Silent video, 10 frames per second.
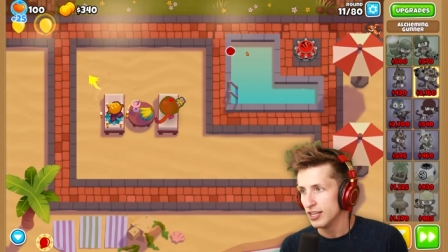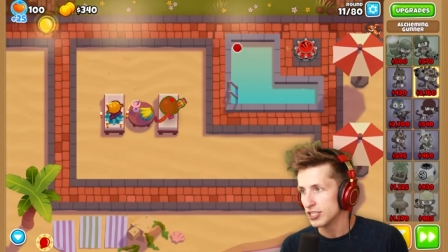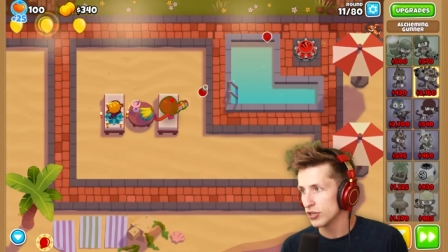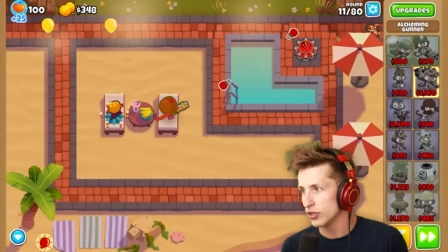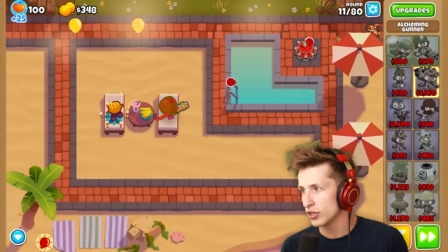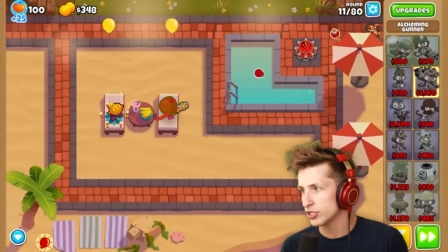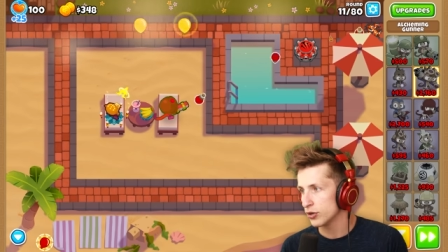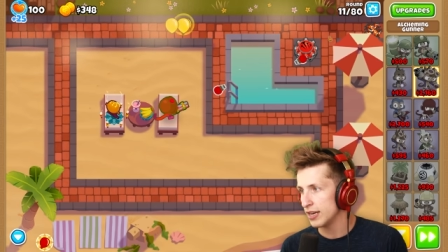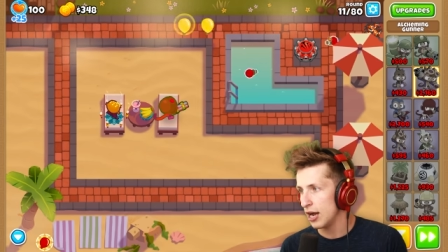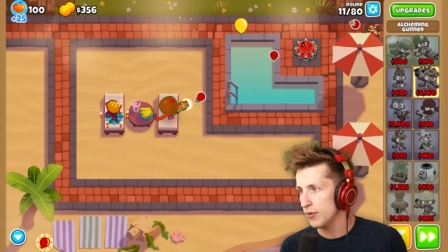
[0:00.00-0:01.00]
So look,
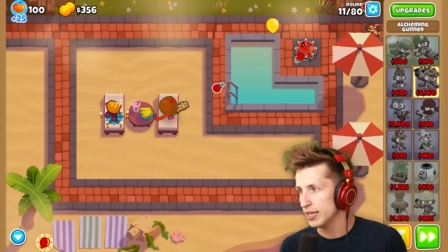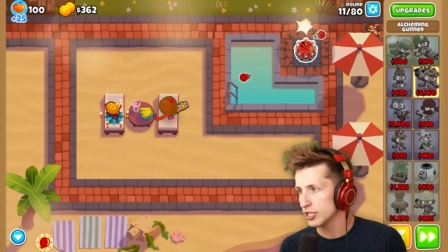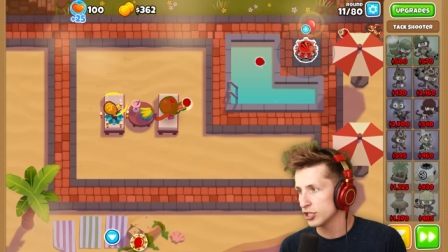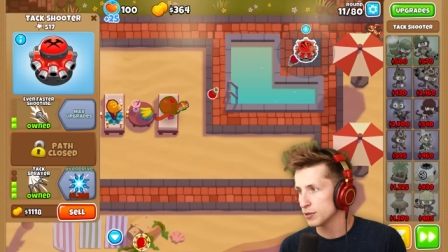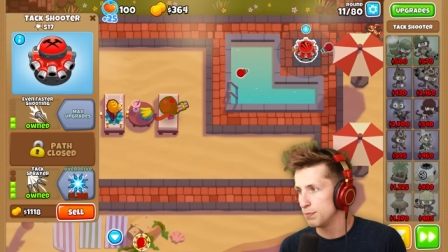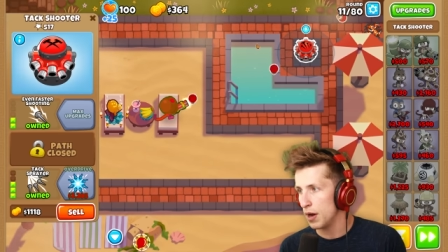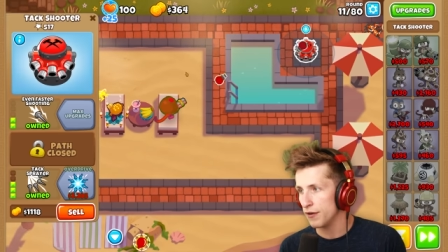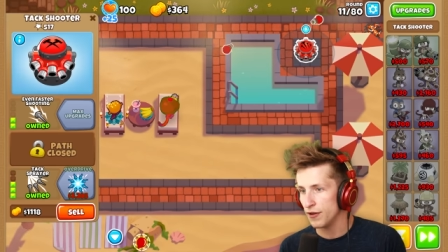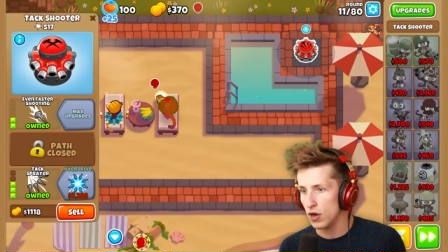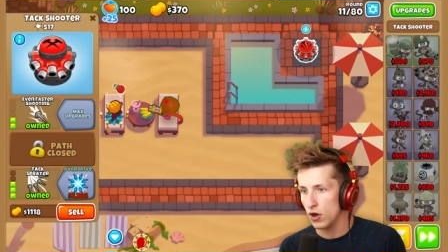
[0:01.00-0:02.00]
so now we can just
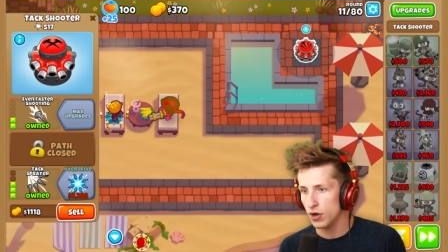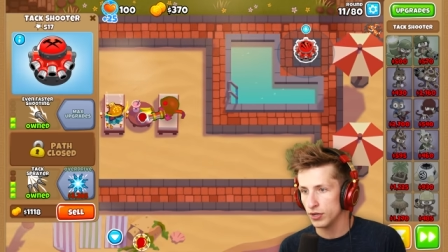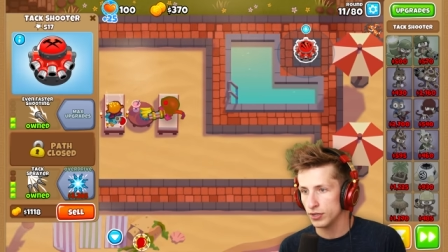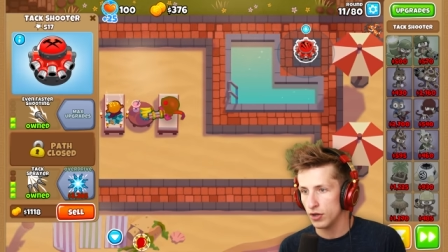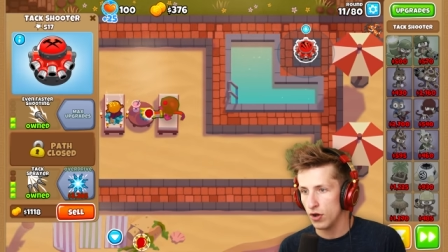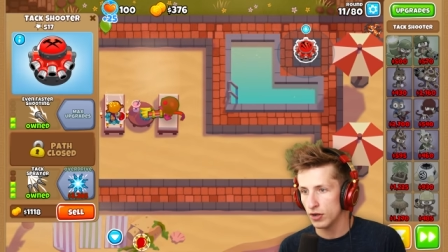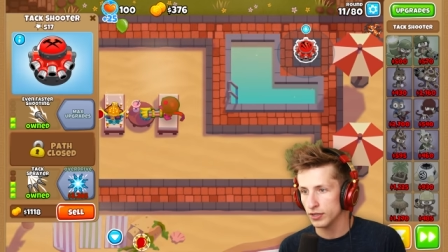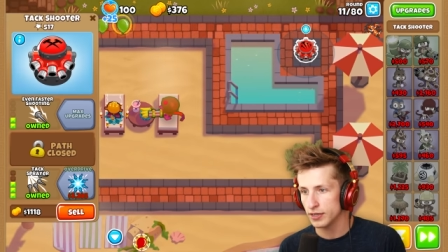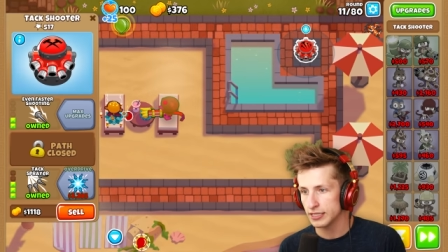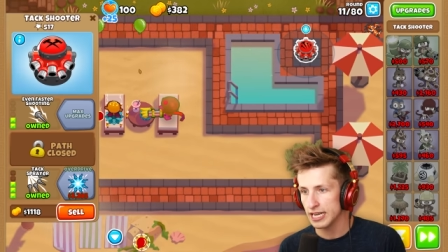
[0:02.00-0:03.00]
buff all, all
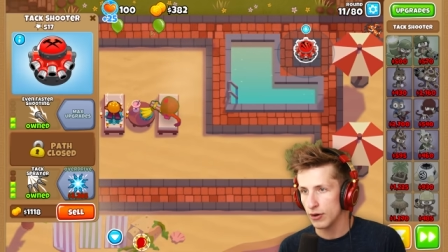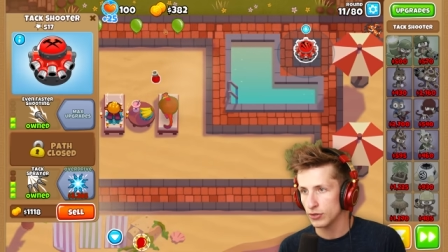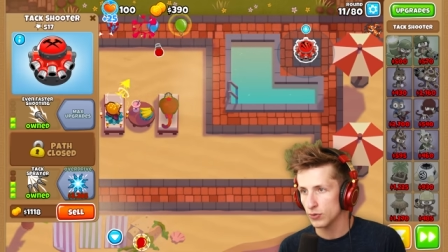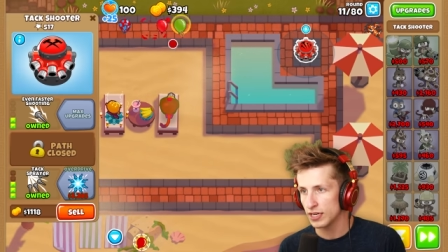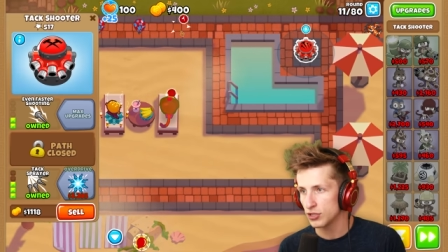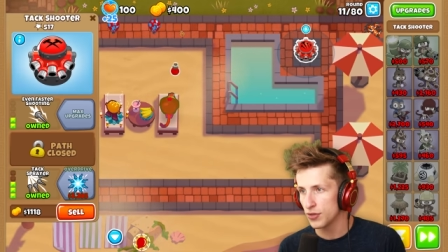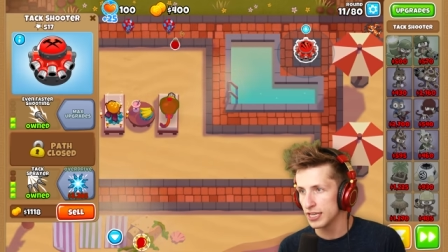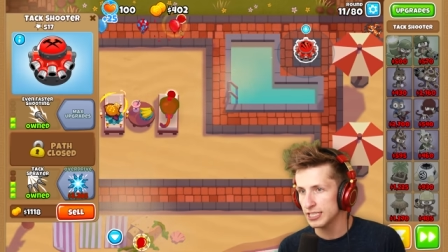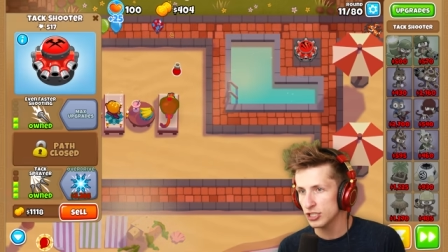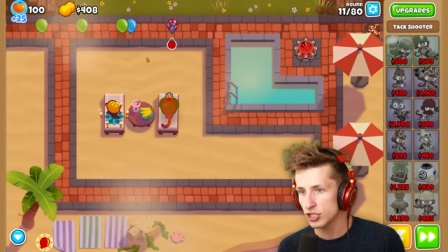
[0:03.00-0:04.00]
of the towers. Wait, so
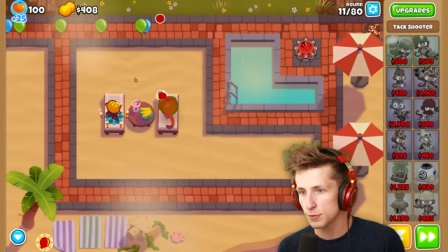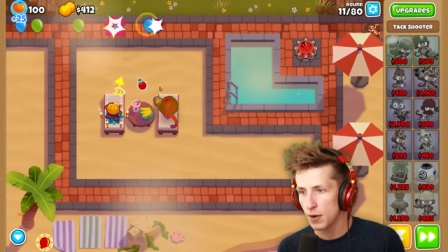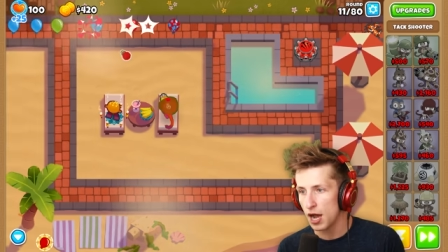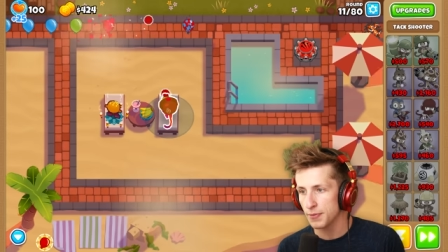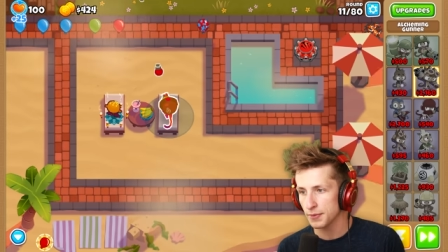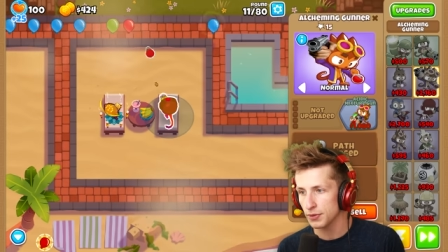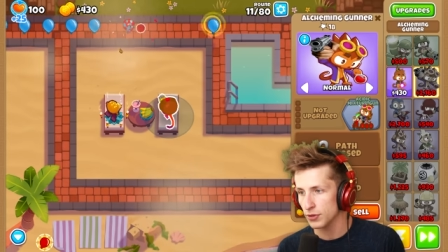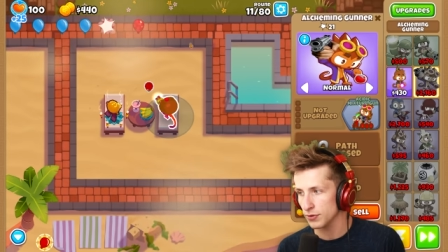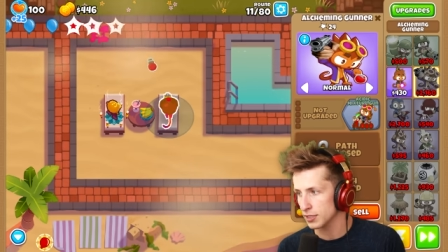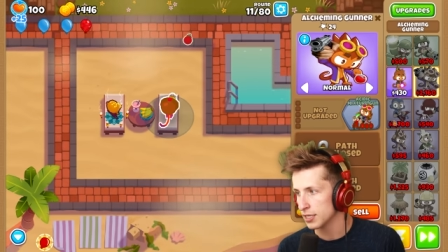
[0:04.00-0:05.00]
this is just popping
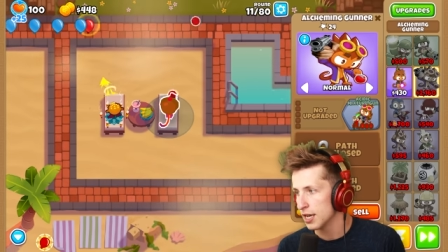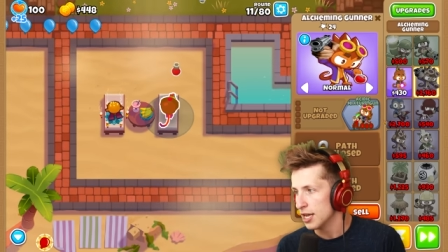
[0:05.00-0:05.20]
balloons.